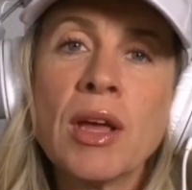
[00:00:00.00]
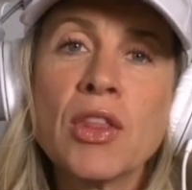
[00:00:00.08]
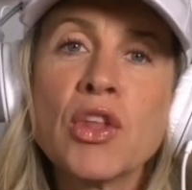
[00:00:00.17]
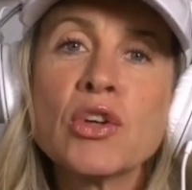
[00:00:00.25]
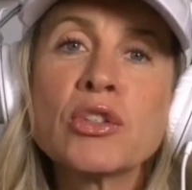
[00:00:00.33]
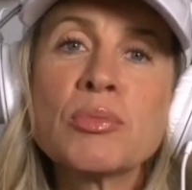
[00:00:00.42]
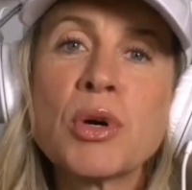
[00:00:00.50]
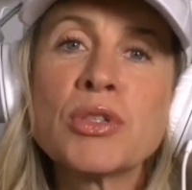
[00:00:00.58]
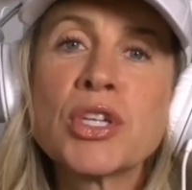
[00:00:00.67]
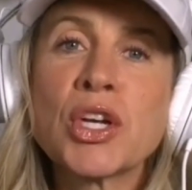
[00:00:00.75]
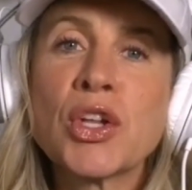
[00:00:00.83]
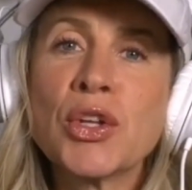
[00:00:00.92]
Those modes
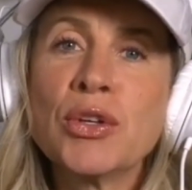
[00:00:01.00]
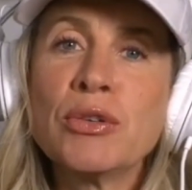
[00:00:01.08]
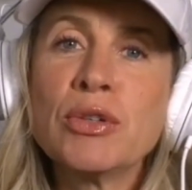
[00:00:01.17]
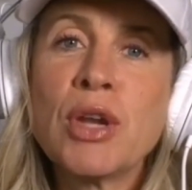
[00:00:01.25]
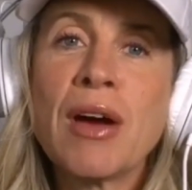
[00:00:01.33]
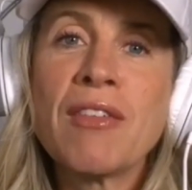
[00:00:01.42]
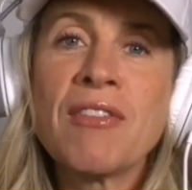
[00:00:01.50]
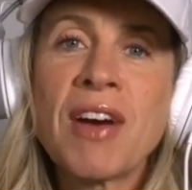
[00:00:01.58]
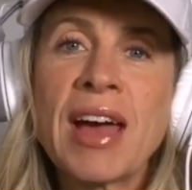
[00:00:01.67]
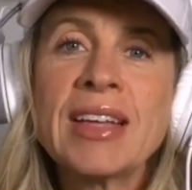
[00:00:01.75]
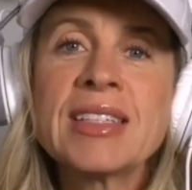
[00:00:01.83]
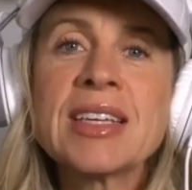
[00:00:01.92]
include
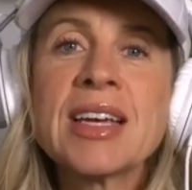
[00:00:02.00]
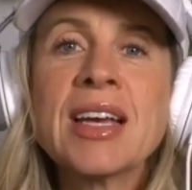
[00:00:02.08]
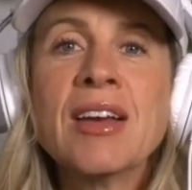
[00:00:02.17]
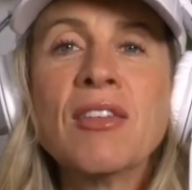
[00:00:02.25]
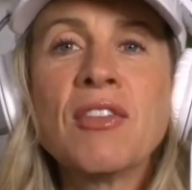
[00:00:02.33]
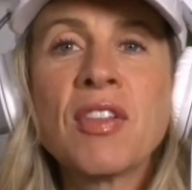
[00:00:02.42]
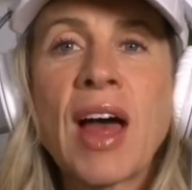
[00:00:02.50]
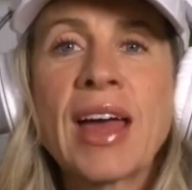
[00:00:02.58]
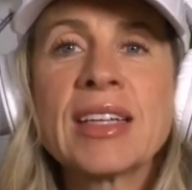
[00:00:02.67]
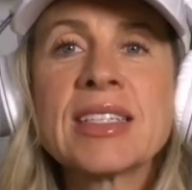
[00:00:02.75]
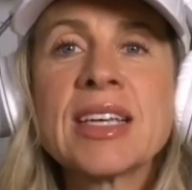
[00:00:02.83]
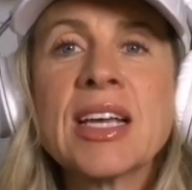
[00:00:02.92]
fight,
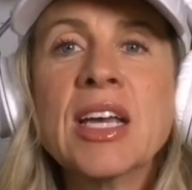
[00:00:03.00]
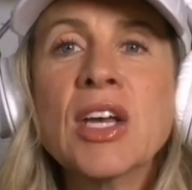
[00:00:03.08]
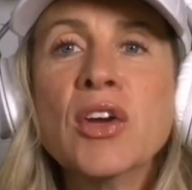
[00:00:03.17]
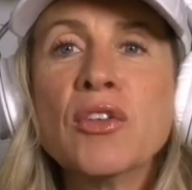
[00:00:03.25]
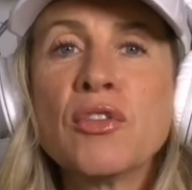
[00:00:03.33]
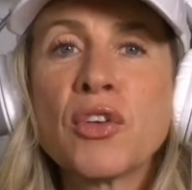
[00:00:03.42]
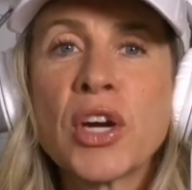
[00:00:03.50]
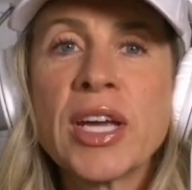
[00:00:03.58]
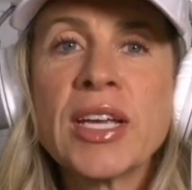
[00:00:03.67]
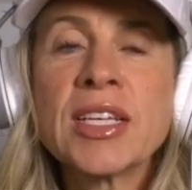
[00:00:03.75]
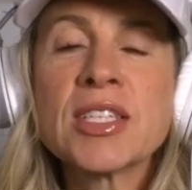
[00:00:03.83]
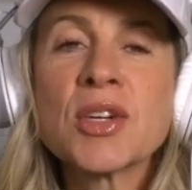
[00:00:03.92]
flight,
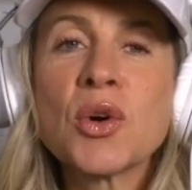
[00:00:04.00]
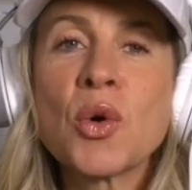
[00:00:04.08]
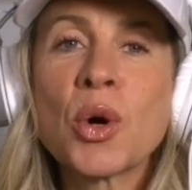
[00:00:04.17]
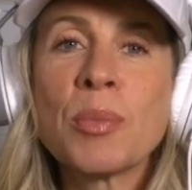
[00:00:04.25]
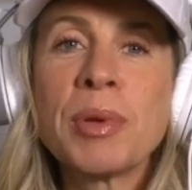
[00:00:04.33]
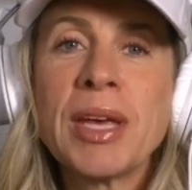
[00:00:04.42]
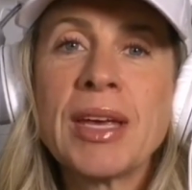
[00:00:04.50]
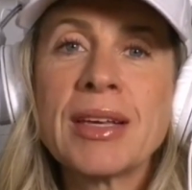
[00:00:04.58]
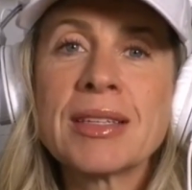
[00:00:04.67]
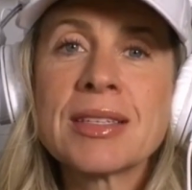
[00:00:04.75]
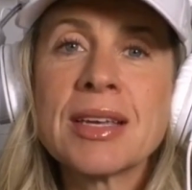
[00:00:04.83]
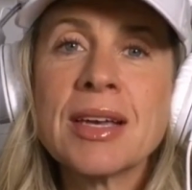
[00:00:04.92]
freeze, or appease.